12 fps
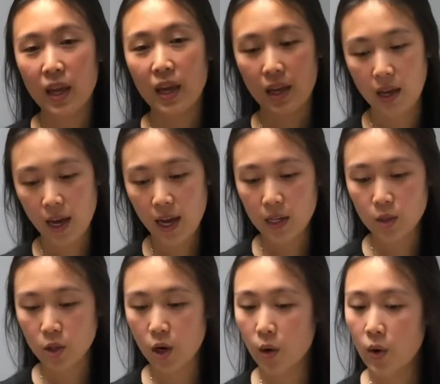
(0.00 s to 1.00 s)
Yeah,
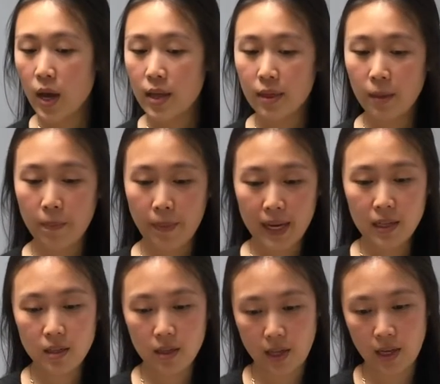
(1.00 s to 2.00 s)
so the
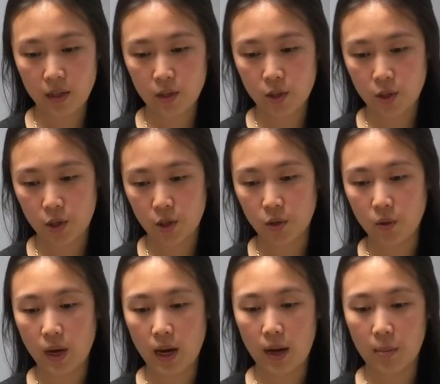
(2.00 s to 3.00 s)
best thing to
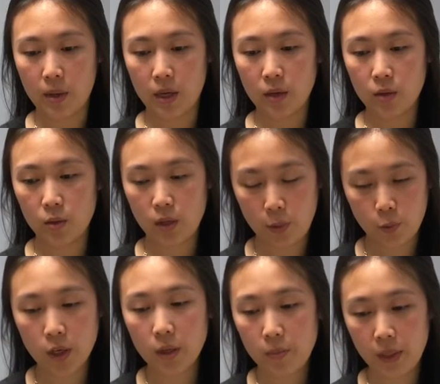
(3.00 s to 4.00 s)
do
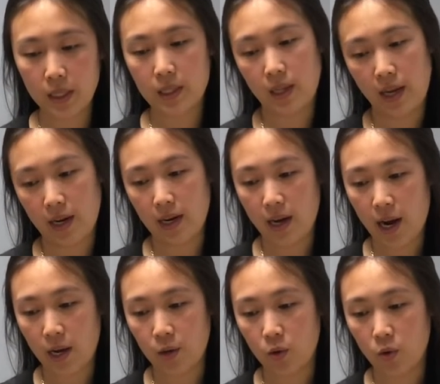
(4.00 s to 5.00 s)
would be to get an
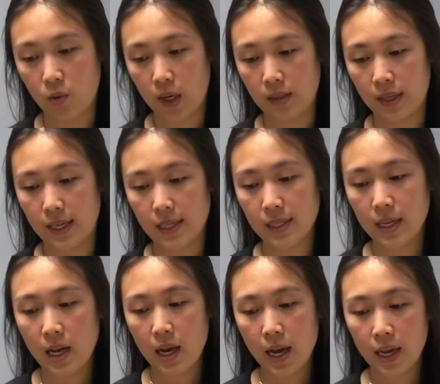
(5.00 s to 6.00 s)
annual wellness,
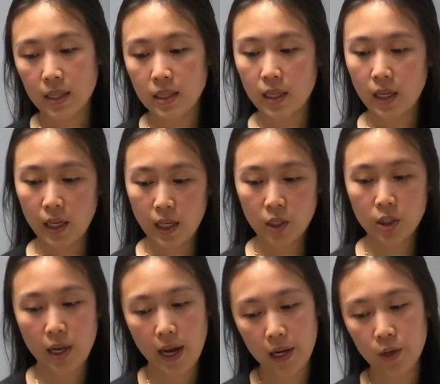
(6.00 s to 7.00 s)
and each
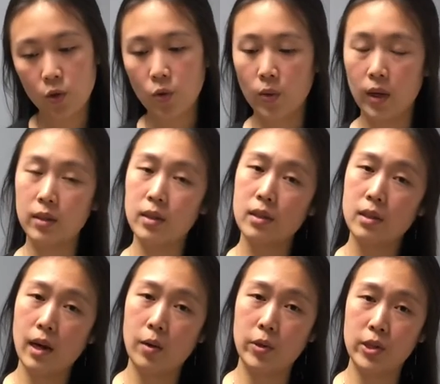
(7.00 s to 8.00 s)
annual wellness
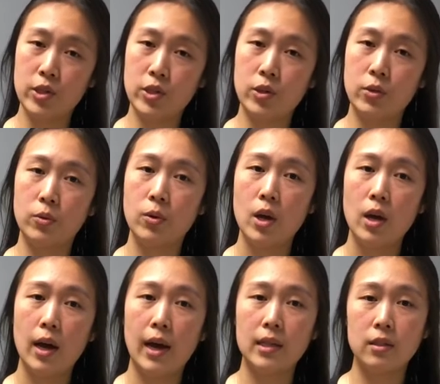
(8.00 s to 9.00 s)
that we do,
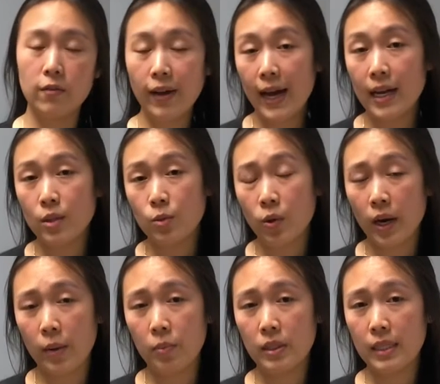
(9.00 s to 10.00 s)
as vets, we're
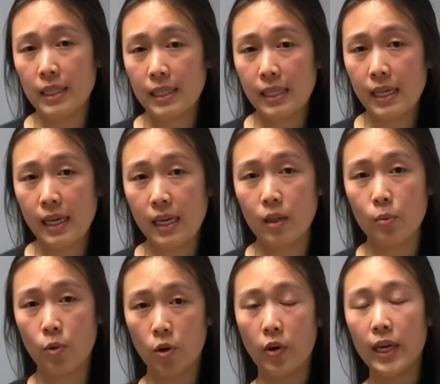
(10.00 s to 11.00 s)
able to see the
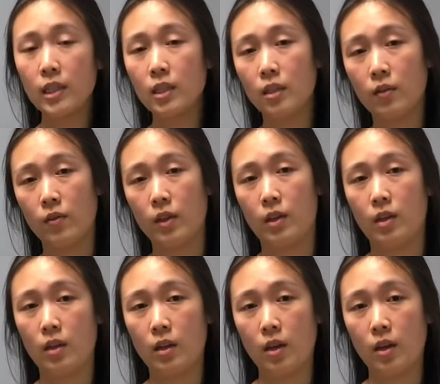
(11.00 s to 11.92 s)
progression of the